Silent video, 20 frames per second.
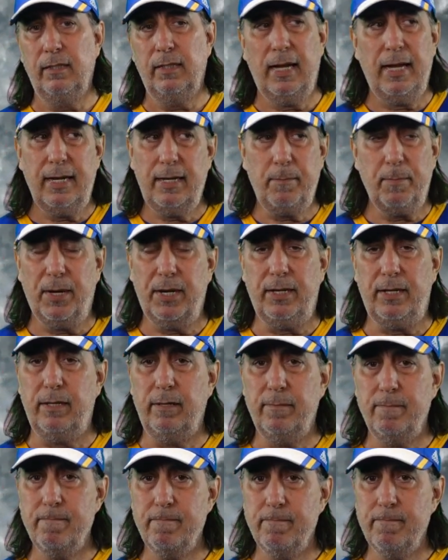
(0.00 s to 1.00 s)
Anybody.
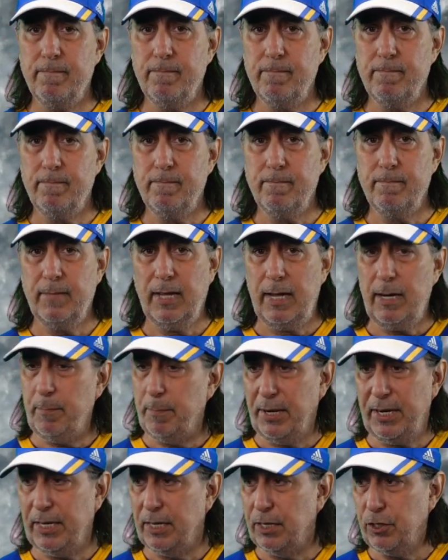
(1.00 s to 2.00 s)

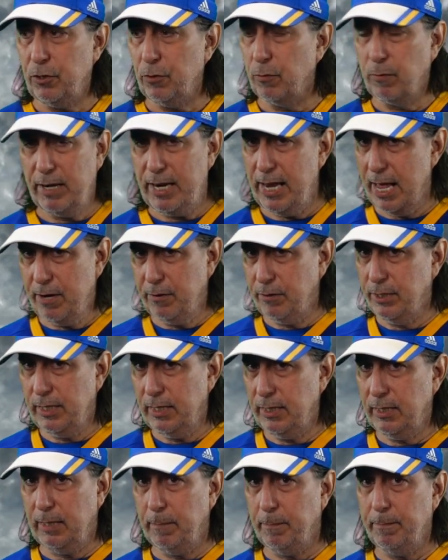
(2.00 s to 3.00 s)
Anybody can do Granato
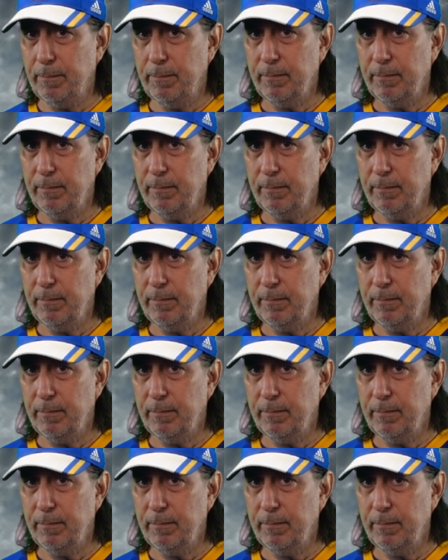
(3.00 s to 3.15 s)
system.